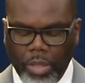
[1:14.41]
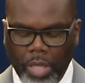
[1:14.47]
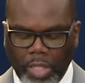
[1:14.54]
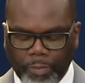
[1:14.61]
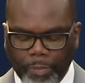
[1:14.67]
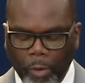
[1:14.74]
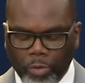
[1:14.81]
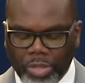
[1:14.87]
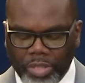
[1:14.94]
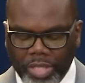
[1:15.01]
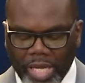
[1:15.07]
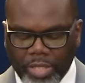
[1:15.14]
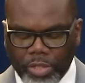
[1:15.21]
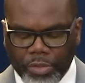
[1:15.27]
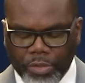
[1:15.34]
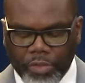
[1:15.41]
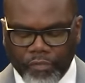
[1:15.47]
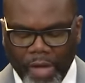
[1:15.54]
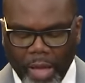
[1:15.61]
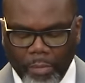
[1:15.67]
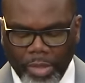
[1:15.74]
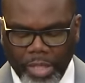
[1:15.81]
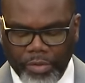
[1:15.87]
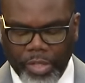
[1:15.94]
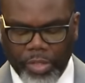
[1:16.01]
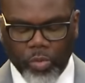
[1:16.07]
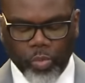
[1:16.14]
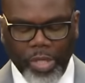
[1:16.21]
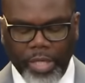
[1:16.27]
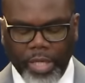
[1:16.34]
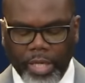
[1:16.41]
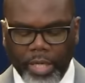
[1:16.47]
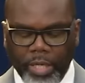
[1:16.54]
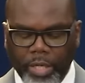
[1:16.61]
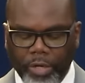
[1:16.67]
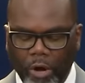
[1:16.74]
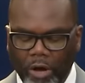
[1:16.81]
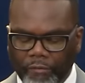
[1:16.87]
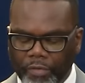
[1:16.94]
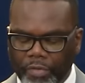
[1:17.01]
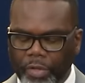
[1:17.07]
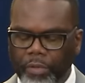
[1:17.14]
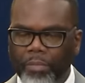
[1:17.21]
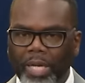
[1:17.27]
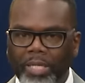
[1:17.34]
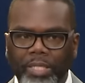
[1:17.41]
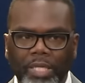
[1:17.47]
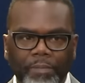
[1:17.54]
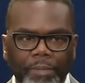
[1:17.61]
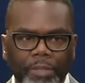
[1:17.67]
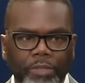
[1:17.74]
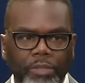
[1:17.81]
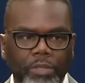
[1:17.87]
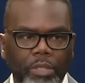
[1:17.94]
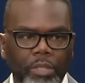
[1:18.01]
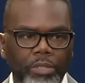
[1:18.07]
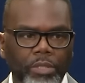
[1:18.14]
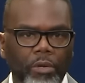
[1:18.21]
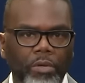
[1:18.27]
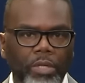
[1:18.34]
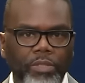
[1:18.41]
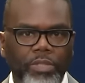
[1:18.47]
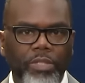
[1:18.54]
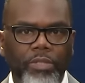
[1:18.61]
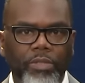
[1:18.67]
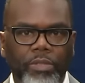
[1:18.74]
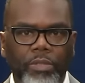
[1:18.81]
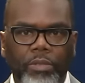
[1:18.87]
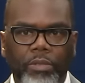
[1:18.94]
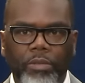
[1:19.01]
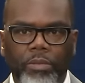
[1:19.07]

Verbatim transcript: I spoke to Dexter's family this weekend and offered them my deepest condolences.